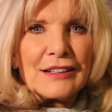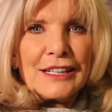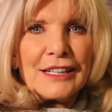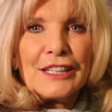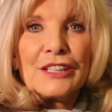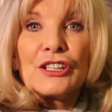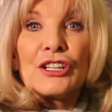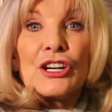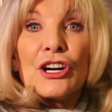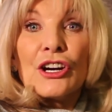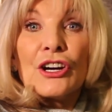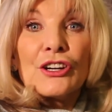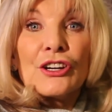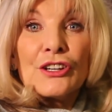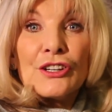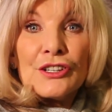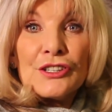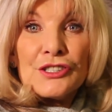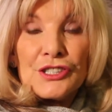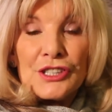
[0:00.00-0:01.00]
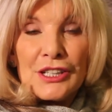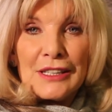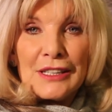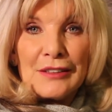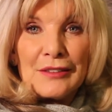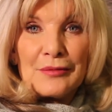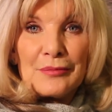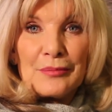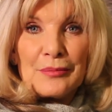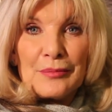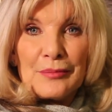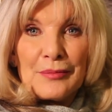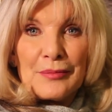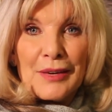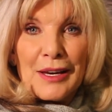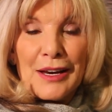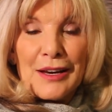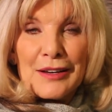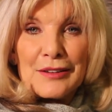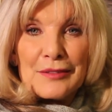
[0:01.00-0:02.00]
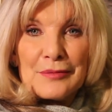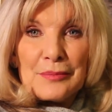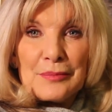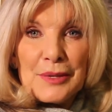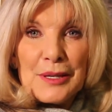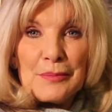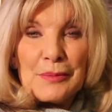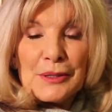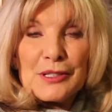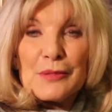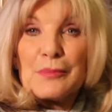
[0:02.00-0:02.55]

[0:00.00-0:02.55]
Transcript: encouraging people